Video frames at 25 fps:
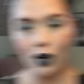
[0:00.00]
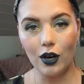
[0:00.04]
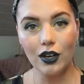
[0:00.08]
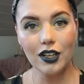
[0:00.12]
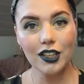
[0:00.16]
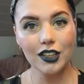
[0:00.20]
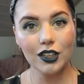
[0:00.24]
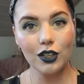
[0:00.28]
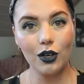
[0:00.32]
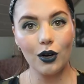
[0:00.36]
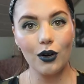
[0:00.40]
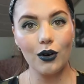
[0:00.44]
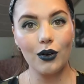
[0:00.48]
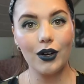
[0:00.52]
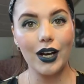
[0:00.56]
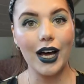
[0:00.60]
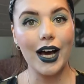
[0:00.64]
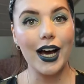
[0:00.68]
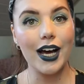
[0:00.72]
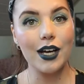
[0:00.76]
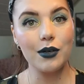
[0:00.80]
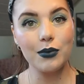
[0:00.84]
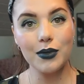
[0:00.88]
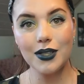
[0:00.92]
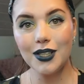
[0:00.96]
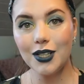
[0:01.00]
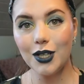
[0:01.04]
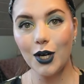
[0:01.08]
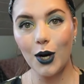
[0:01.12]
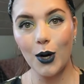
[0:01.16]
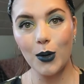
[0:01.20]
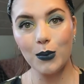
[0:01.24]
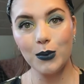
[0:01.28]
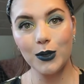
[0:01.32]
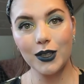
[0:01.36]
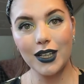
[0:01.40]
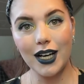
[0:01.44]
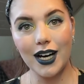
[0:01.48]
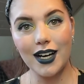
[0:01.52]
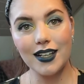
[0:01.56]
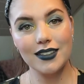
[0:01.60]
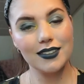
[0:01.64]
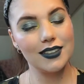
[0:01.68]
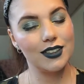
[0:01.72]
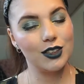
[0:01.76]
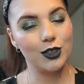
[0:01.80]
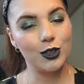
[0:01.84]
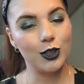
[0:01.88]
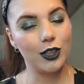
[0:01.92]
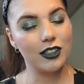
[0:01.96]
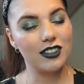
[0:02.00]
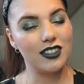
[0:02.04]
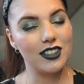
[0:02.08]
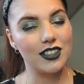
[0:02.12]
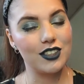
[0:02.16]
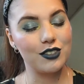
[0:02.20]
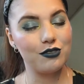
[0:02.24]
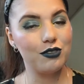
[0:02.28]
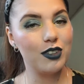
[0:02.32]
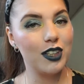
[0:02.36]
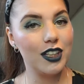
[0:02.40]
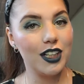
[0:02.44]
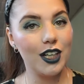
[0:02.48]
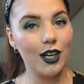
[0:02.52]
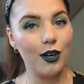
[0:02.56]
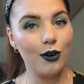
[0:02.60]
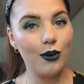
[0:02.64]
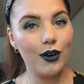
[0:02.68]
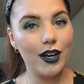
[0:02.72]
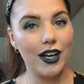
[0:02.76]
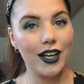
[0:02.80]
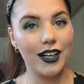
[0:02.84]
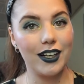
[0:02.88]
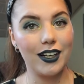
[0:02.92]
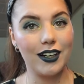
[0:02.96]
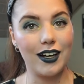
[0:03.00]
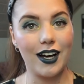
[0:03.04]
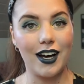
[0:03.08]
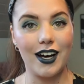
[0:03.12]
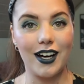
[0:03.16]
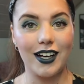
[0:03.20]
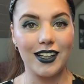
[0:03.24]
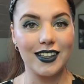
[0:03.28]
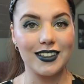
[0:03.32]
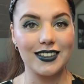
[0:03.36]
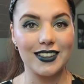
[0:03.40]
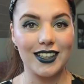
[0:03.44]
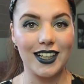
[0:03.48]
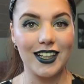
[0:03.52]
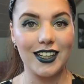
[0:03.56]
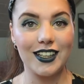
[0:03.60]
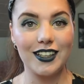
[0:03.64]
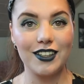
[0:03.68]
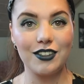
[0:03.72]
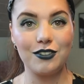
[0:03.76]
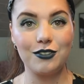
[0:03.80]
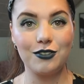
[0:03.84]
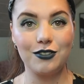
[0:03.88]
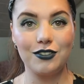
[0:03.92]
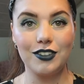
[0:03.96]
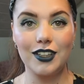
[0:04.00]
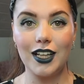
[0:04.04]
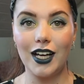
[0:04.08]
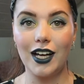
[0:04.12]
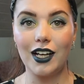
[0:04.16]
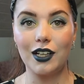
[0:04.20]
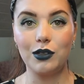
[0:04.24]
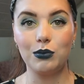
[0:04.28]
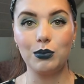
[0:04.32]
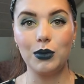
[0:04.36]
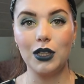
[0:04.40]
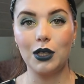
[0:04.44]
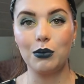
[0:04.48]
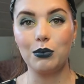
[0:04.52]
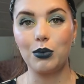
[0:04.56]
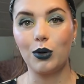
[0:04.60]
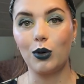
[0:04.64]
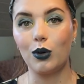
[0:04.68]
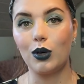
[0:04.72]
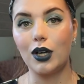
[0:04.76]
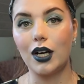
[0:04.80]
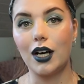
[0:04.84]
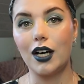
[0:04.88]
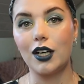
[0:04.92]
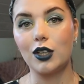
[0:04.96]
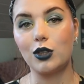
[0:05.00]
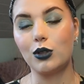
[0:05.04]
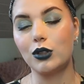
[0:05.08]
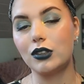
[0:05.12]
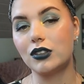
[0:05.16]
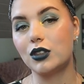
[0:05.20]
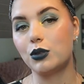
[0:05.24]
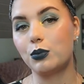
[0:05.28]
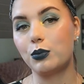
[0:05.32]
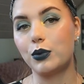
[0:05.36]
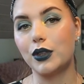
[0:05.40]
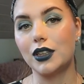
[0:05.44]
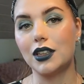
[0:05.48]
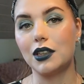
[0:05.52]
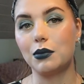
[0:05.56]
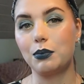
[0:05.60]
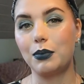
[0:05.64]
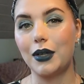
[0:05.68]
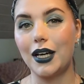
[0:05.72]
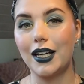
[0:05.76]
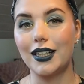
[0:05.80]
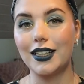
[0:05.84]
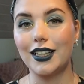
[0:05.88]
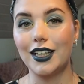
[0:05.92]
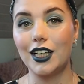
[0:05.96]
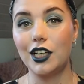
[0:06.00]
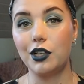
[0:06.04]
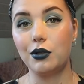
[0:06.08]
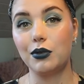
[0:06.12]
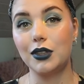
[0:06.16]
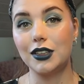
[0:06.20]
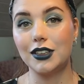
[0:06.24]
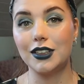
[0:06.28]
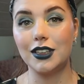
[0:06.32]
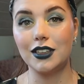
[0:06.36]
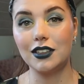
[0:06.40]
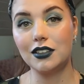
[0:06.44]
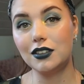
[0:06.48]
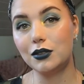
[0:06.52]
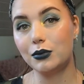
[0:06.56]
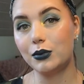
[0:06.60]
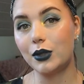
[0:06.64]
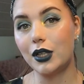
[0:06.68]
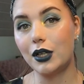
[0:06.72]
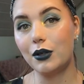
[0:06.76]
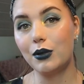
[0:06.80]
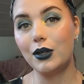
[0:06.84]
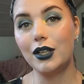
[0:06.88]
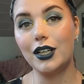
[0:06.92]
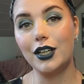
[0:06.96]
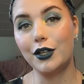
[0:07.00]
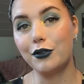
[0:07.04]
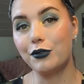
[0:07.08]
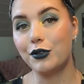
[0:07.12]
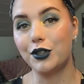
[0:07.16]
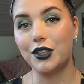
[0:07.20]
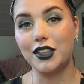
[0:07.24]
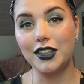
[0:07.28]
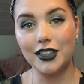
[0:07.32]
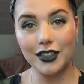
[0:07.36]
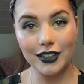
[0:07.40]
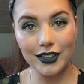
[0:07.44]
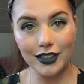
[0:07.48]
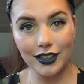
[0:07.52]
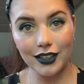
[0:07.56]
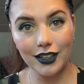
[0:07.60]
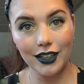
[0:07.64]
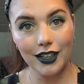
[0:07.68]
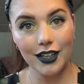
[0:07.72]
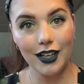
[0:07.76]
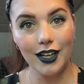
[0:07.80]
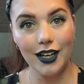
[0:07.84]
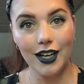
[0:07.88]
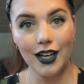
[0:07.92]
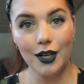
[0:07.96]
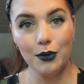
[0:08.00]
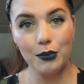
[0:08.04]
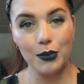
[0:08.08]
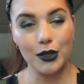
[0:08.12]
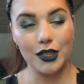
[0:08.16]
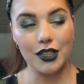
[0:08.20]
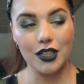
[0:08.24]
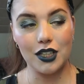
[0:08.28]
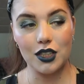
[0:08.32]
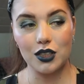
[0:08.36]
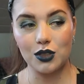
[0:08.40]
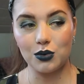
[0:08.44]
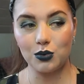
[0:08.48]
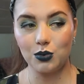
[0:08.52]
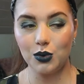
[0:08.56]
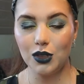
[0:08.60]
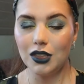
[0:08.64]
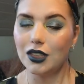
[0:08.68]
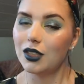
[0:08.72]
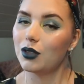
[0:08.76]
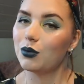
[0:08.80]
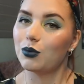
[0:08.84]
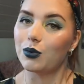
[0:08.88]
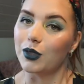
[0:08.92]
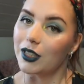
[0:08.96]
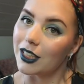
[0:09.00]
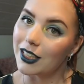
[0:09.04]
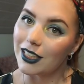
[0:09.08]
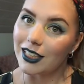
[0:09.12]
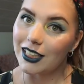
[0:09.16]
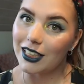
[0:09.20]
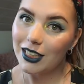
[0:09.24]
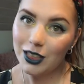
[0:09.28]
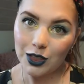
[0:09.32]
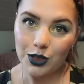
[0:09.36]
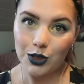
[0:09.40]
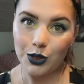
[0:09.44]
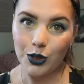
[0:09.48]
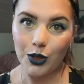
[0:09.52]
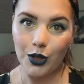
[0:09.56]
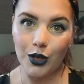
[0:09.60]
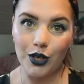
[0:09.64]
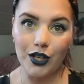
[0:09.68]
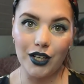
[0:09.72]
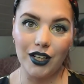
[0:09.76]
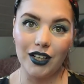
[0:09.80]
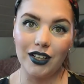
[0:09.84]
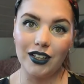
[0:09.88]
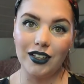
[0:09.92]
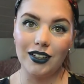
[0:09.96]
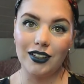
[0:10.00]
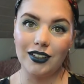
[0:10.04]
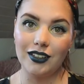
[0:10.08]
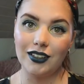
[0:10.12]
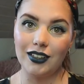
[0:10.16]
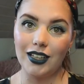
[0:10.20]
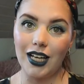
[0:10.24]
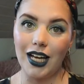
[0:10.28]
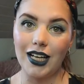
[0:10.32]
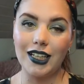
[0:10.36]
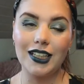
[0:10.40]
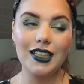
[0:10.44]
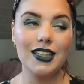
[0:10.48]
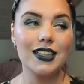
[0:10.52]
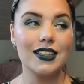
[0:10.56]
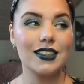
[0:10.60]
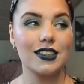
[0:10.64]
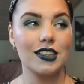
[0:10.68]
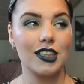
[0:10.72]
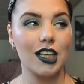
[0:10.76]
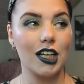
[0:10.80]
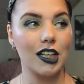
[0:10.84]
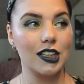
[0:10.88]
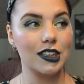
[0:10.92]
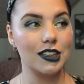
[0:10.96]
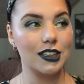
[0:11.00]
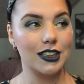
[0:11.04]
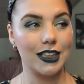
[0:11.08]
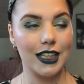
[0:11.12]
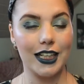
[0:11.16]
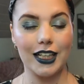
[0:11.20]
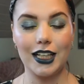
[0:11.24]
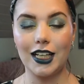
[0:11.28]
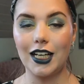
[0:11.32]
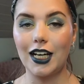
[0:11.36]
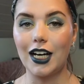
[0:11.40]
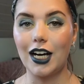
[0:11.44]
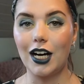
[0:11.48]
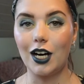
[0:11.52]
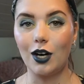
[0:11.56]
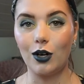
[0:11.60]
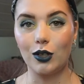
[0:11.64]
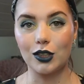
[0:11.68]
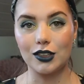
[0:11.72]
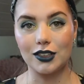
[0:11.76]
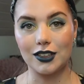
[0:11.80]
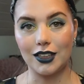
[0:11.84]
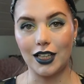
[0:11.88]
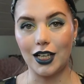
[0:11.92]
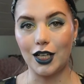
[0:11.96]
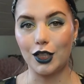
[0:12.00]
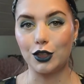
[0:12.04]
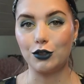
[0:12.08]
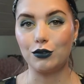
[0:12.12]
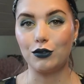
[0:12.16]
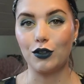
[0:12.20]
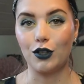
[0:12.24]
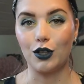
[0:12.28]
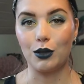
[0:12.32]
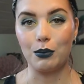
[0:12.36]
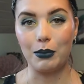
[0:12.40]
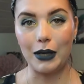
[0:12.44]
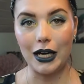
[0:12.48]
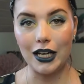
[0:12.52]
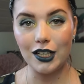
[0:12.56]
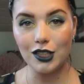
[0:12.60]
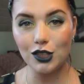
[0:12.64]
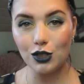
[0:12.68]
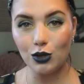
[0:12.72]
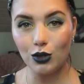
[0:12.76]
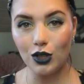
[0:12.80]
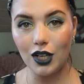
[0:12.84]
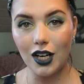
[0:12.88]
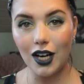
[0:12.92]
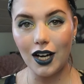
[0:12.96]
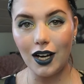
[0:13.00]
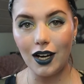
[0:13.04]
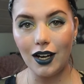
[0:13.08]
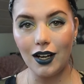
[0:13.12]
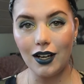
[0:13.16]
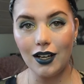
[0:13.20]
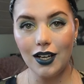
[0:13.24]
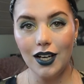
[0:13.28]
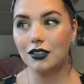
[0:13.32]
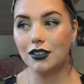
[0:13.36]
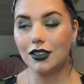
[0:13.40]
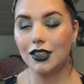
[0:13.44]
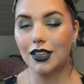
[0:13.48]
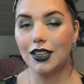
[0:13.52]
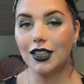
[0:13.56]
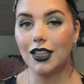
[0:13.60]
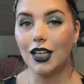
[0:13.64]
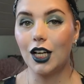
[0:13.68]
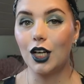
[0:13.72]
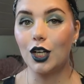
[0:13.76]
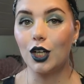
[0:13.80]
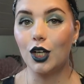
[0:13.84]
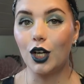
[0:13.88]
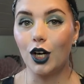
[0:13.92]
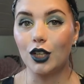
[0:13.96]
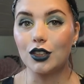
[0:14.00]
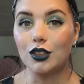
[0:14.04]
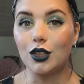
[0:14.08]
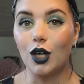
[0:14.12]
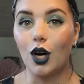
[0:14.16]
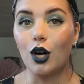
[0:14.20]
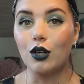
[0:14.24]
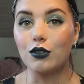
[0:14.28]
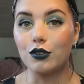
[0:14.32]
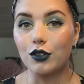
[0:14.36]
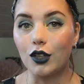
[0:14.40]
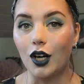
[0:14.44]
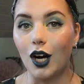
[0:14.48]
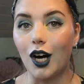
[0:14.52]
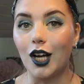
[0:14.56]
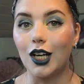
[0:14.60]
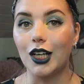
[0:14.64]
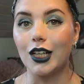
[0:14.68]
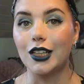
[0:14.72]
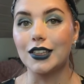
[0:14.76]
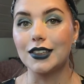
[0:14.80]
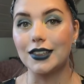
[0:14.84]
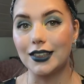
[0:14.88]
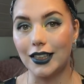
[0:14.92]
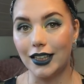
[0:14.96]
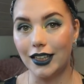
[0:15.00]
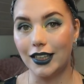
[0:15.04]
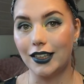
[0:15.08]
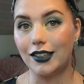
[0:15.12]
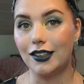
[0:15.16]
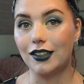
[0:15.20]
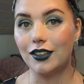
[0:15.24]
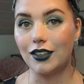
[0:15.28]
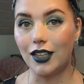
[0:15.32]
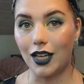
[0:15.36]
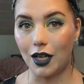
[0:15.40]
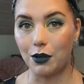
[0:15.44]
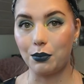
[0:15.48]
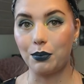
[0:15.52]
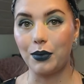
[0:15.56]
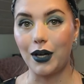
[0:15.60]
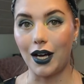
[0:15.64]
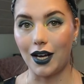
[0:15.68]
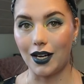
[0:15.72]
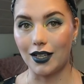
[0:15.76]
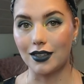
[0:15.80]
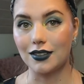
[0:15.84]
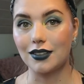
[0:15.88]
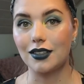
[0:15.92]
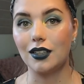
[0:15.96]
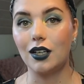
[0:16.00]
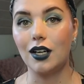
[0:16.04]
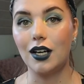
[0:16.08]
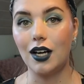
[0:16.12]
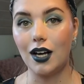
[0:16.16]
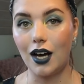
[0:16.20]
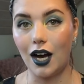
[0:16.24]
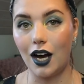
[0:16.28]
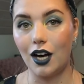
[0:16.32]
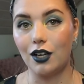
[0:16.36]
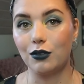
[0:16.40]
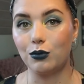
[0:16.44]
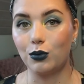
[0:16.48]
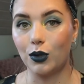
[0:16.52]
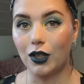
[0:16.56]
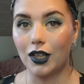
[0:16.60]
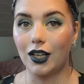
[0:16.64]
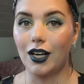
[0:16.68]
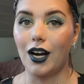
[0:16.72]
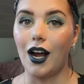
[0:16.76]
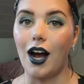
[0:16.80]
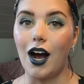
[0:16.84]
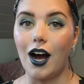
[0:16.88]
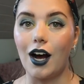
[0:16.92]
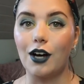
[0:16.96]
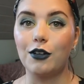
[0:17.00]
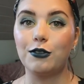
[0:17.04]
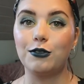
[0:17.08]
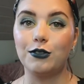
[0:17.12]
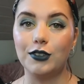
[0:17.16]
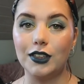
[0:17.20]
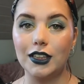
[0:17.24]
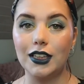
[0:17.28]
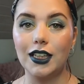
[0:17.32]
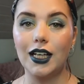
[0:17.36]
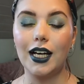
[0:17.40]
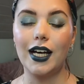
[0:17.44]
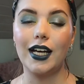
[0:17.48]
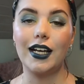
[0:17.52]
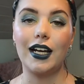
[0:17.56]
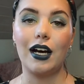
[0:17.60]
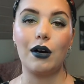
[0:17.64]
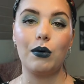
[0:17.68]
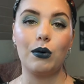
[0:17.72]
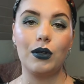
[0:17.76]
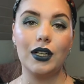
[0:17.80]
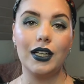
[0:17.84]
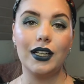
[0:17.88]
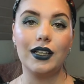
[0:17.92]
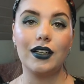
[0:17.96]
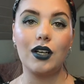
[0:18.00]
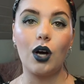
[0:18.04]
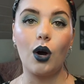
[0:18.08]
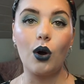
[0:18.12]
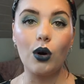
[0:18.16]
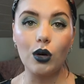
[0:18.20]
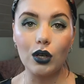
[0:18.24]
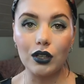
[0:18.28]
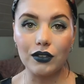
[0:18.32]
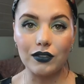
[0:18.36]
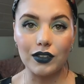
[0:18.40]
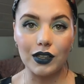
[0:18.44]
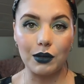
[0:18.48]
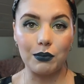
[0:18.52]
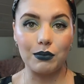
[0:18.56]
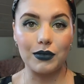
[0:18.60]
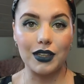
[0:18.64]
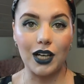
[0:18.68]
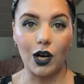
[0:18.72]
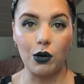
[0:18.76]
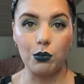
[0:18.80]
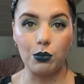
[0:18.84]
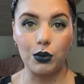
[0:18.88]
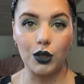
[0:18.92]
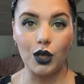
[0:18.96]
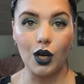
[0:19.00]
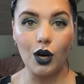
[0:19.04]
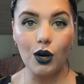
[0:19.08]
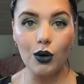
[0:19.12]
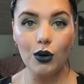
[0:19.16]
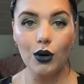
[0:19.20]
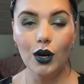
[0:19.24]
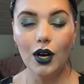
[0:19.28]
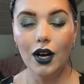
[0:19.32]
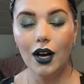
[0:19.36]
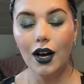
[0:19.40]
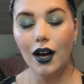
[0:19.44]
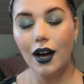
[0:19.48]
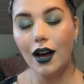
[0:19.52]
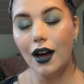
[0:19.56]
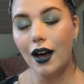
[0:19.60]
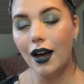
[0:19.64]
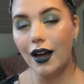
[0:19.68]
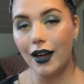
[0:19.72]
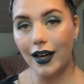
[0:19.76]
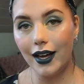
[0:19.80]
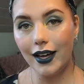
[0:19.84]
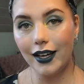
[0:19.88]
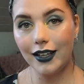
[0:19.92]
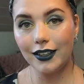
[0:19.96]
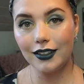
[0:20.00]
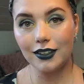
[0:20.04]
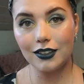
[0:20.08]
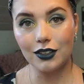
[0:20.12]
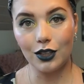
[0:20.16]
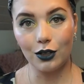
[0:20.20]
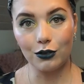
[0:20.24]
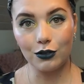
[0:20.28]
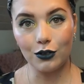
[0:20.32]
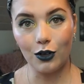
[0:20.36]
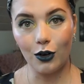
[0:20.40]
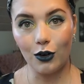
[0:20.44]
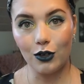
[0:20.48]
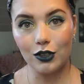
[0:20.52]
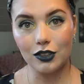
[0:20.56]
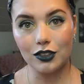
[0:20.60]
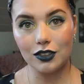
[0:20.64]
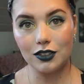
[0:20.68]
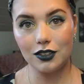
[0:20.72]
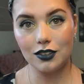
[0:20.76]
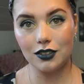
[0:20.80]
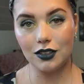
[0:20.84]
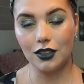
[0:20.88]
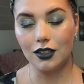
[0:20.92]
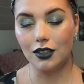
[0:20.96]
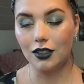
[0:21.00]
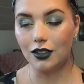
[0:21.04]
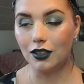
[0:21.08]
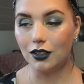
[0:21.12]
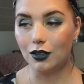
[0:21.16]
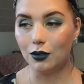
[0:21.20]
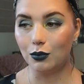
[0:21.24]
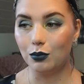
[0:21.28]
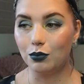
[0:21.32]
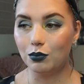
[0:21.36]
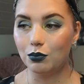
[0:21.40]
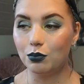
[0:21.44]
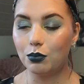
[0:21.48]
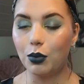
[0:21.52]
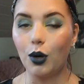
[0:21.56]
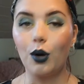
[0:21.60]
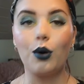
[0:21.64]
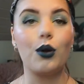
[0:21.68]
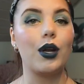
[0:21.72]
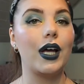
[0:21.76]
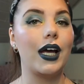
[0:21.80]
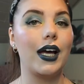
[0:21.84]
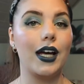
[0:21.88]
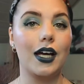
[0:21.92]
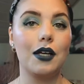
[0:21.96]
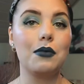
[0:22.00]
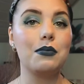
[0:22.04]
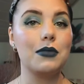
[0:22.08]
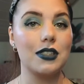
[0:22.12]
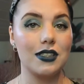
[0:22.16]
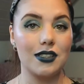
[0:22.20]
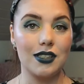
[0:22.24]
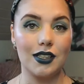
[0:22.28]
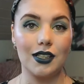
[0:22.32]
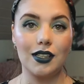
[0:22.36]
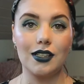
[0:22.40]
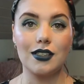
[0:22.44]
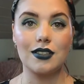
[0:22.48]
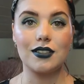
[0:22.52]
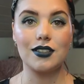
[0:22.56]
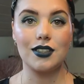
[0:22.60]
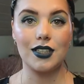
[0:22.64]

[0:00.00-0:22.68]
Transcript: all in all, I really hope you guys enjoyed this video and are excited that me and Paula are going to bring it back every January, every year, because we really enjoy at least checking our stash for the Pantone color. Did a lot of colors in that past one and a half year and I will link all of them down below and of course um, Paula and Mercedes